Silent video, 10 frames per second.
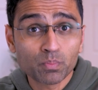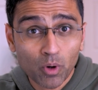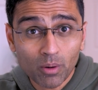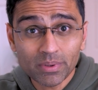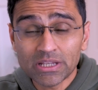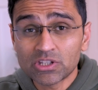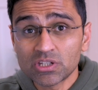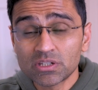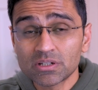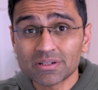prompt
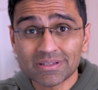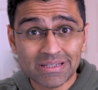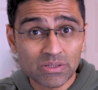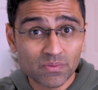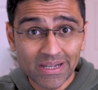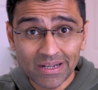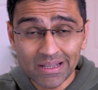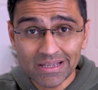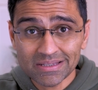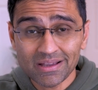engineers is very
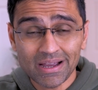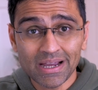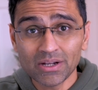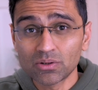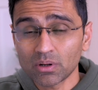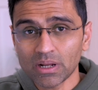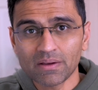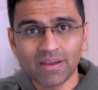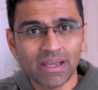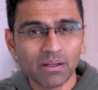less. I do not
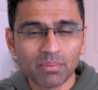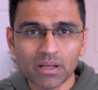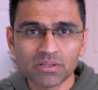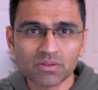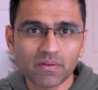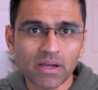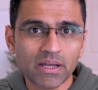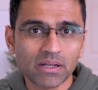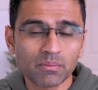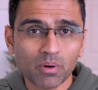have any plans of
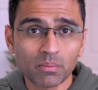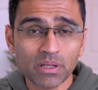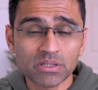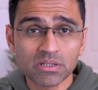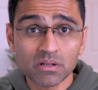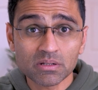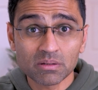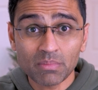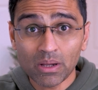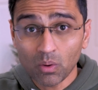hiring prompt engineers
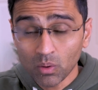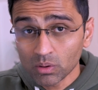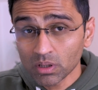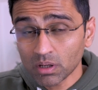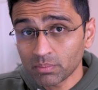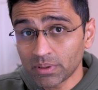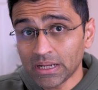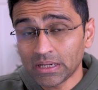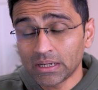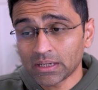in my own company,
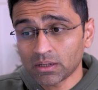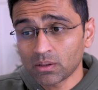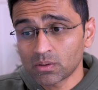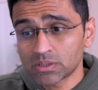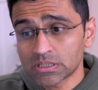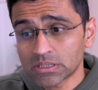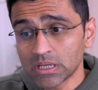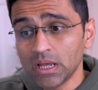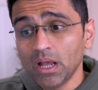AtliQ Technologies.